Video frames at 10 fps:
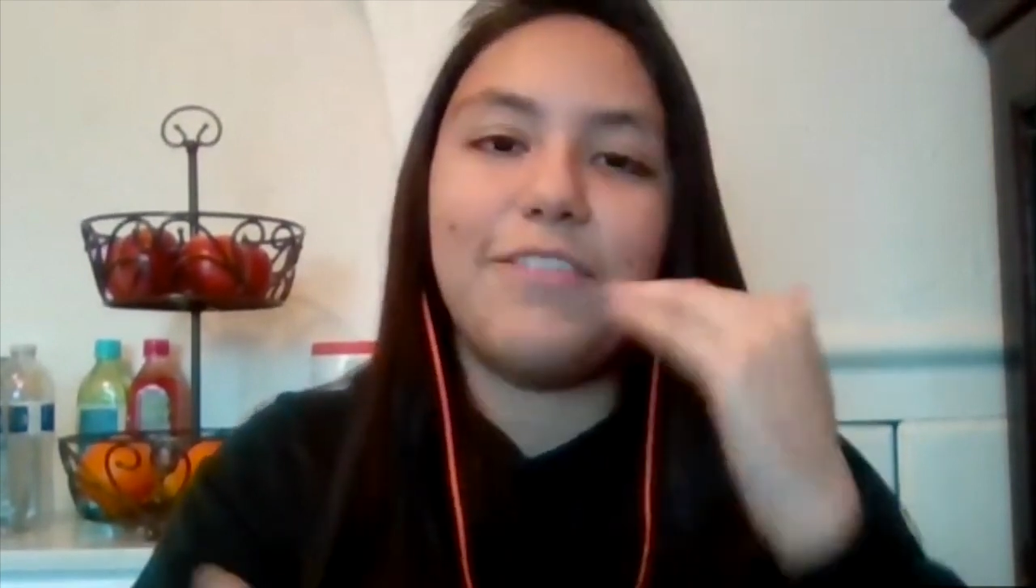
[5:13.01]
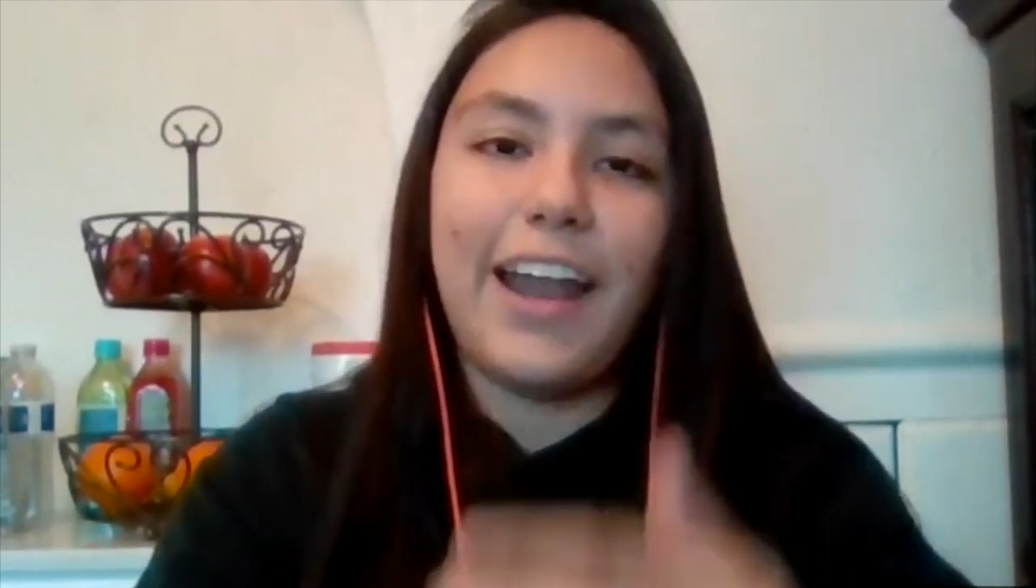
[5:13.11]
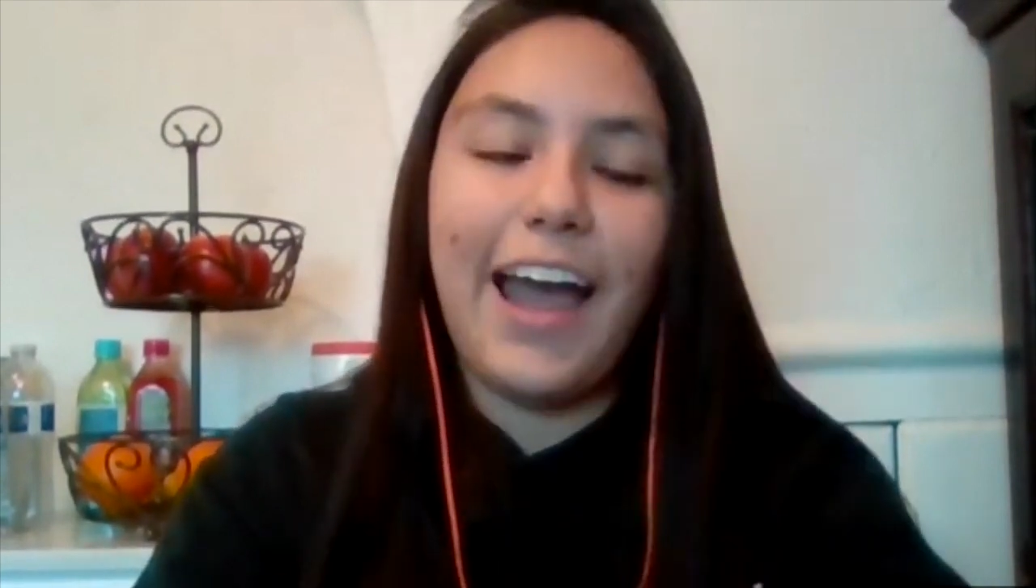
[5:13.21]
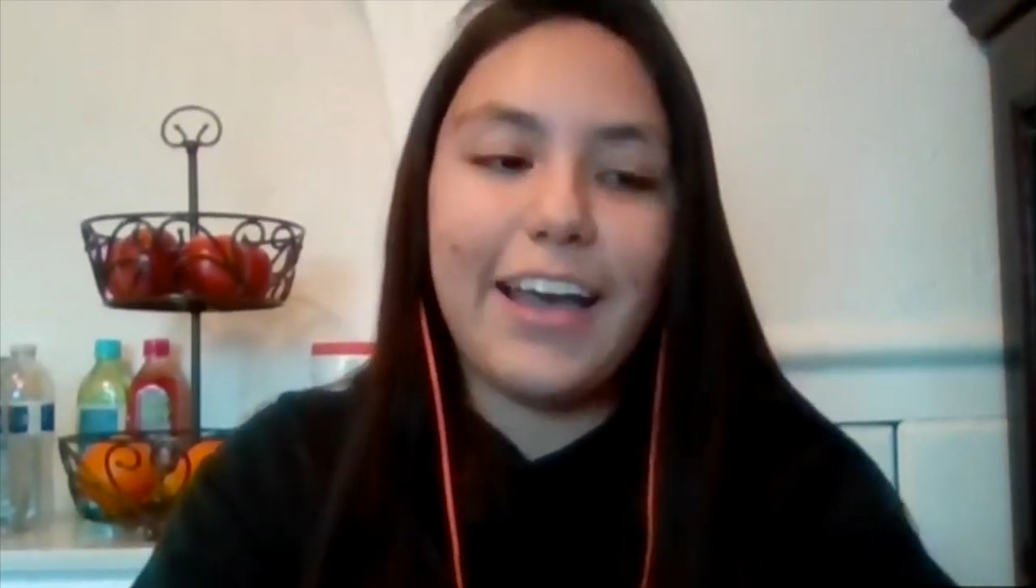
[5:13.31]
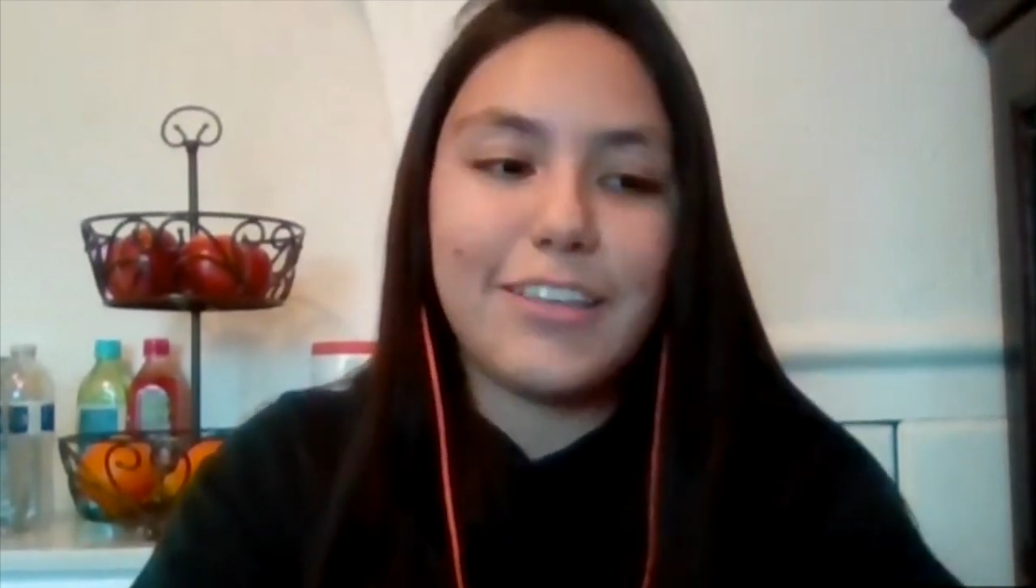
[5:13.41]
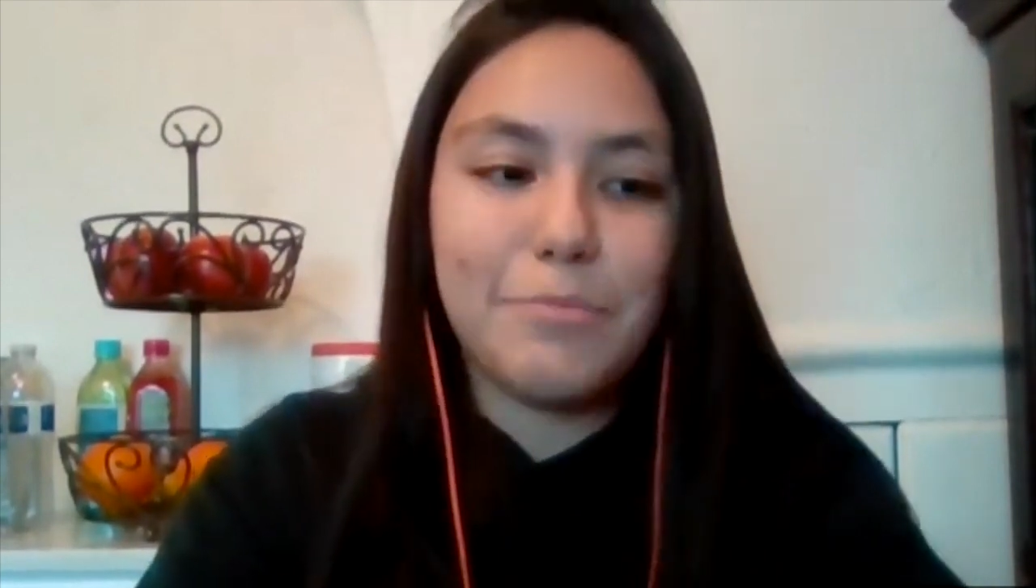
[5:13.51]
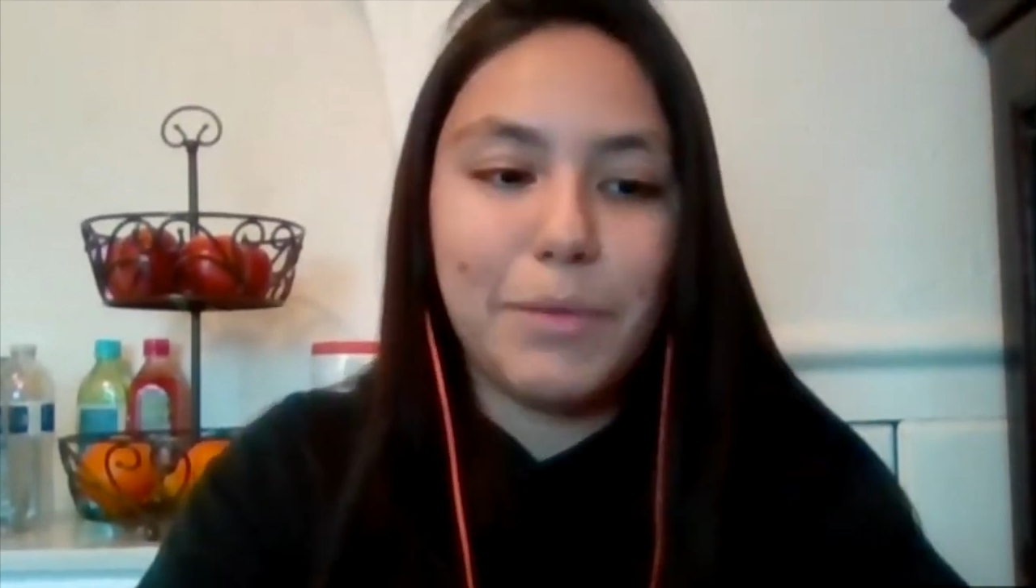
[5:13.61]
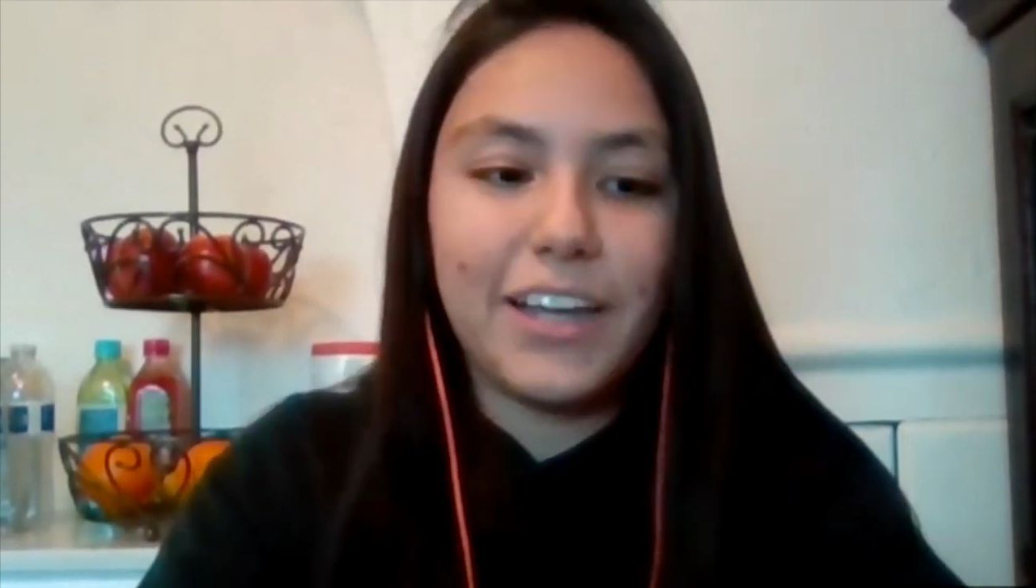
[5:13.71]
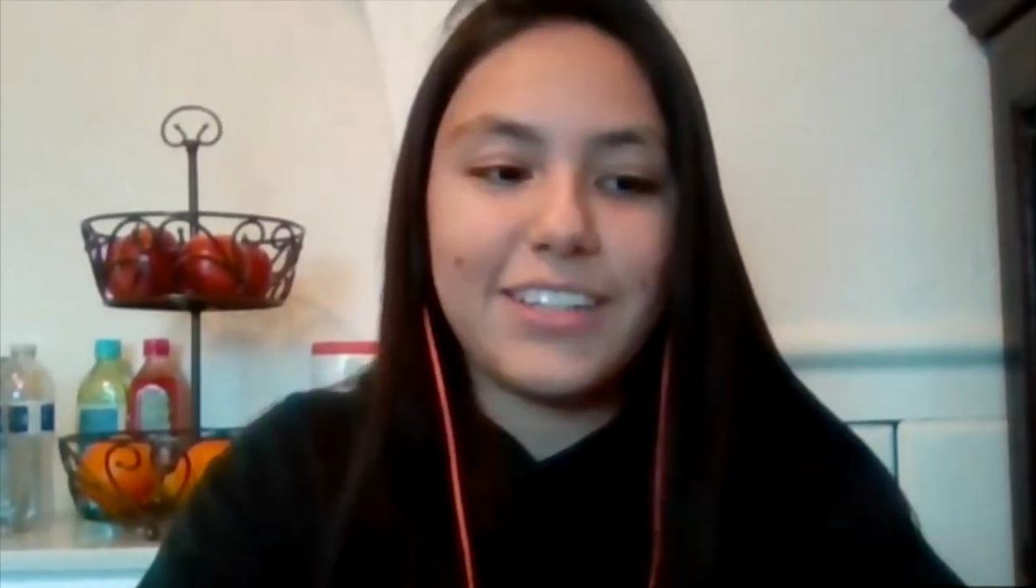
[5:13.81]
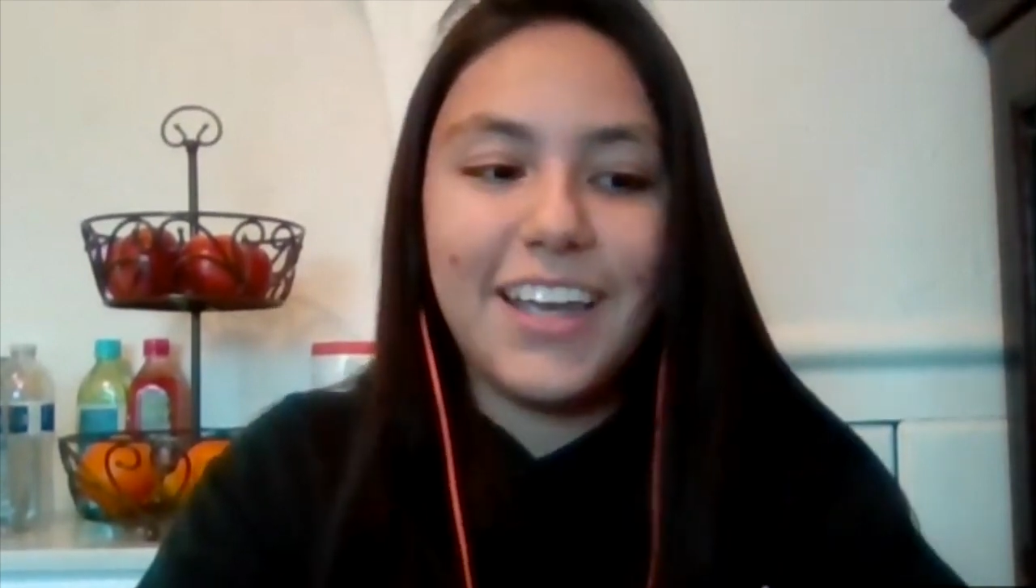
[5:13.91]
that
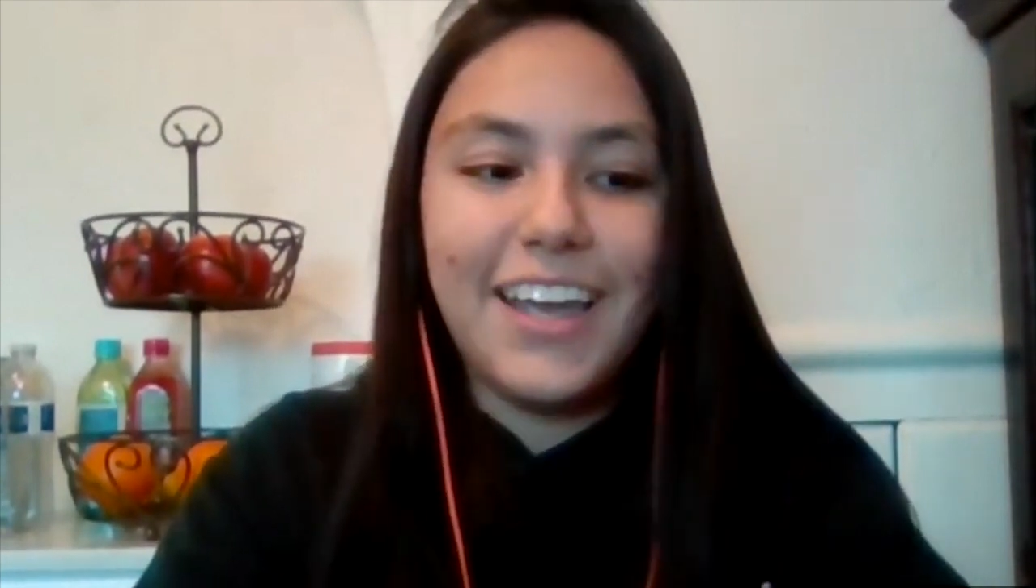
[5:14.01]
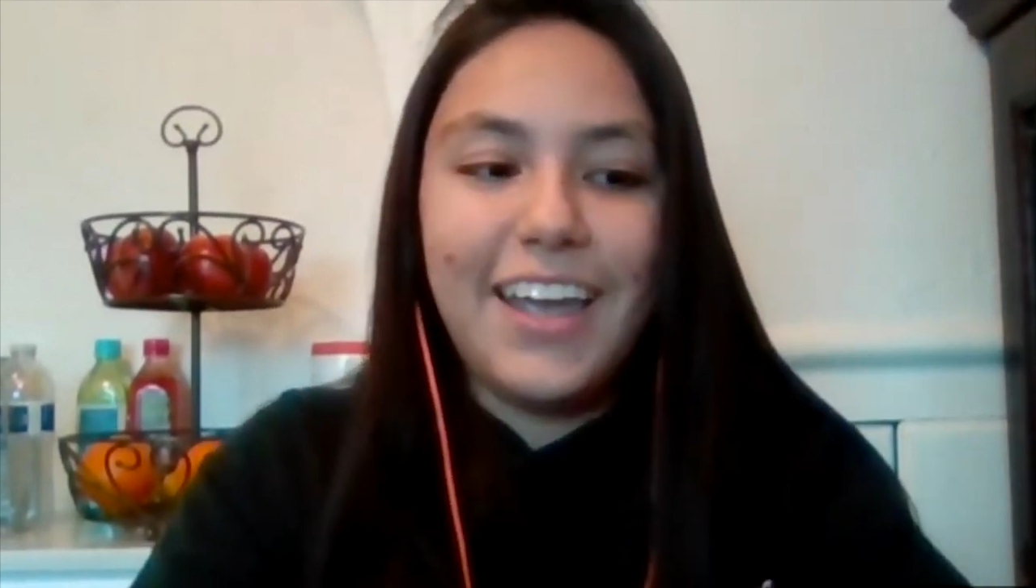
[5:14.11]
aspect.